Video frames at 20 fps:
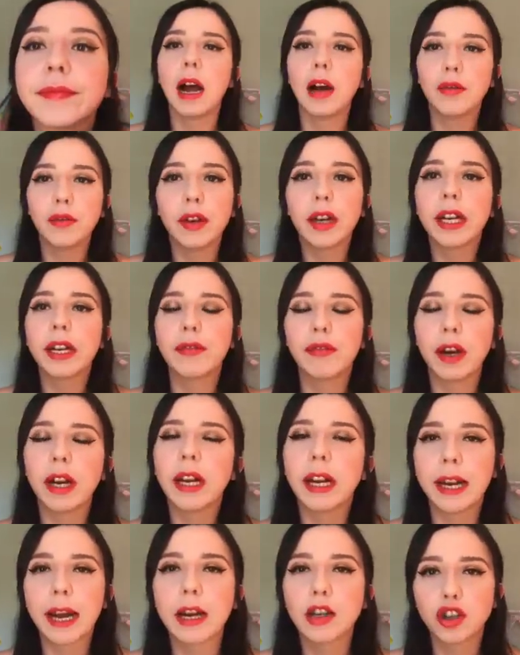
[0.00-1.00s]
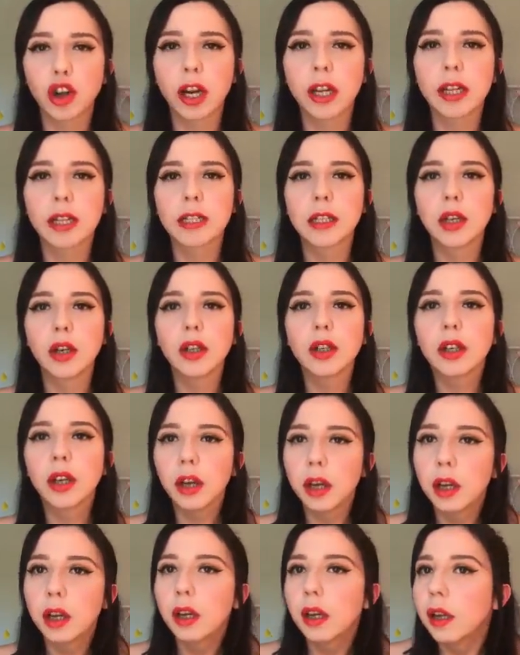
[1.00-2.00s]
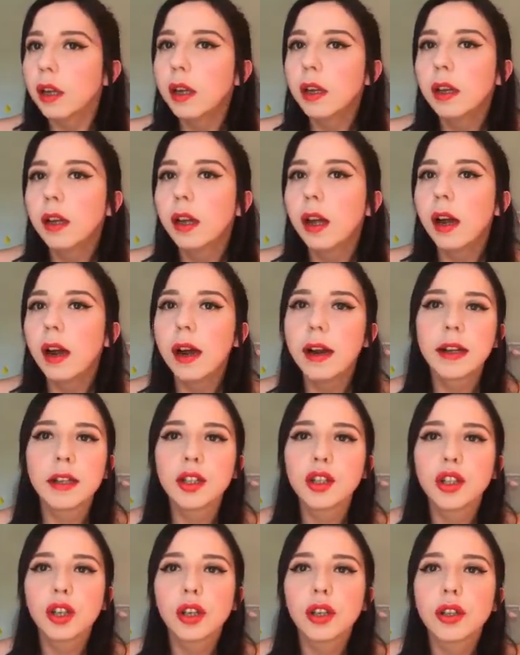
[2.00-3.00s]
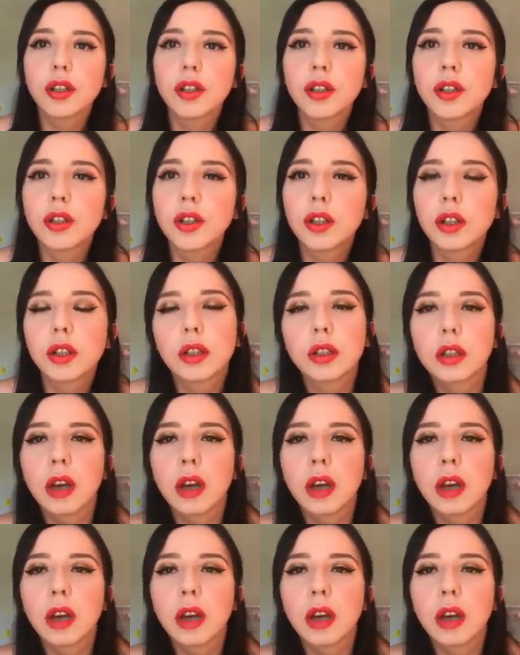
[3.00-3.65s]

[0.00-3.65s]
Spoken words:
I really, really enjoy this look. And it's just,